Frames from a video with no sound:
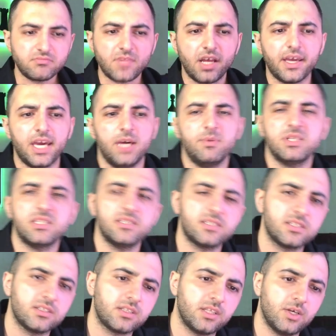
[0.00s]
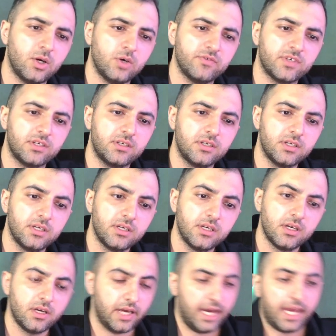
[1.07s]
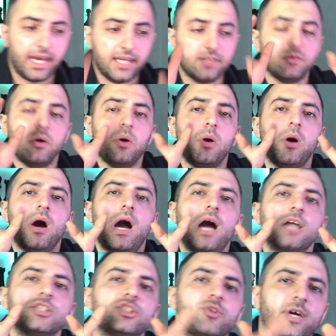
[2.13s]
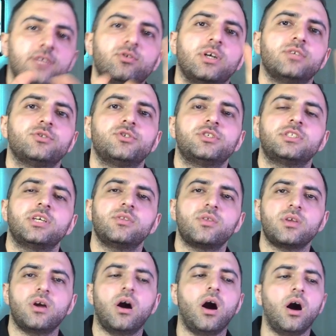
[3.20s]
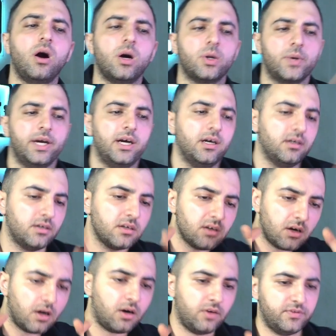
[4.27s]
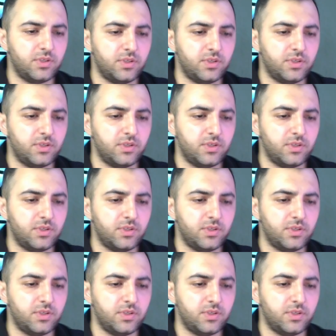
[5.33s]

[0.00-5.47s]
Game is instantly over. Again, try to understand the aura of the